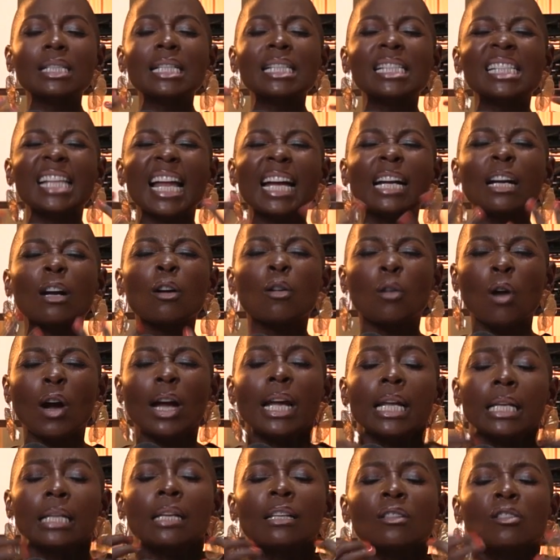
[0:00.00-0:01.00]
it's like
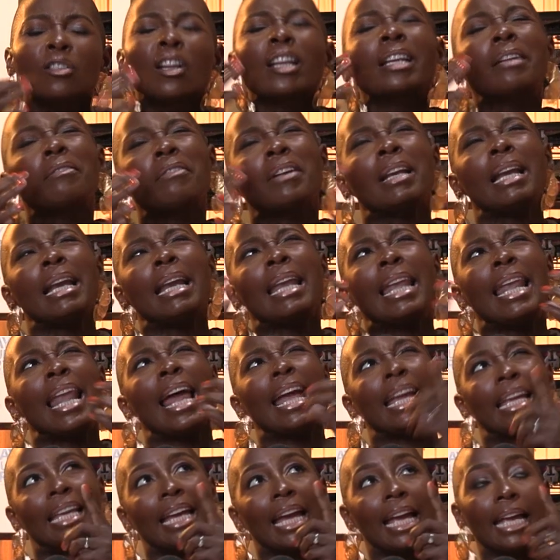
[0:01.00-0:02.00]
it's not even
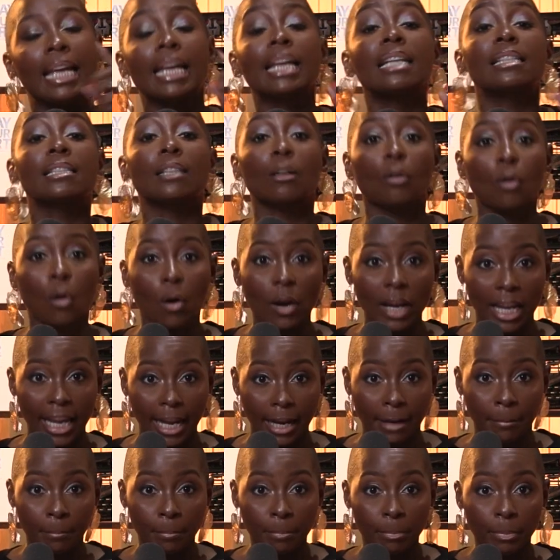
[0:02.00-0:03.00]
like it's a
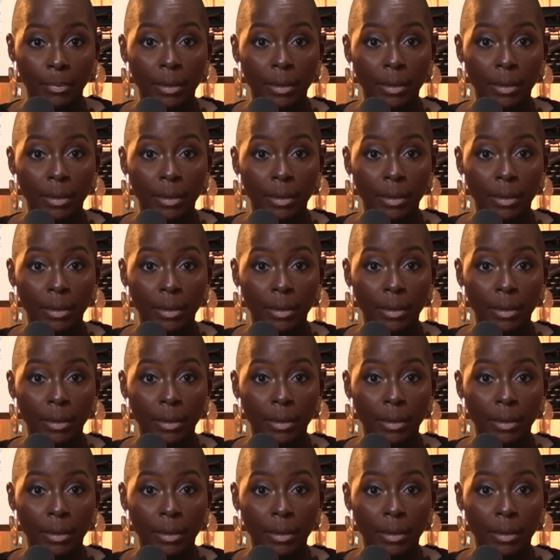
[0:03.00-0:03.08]
calling.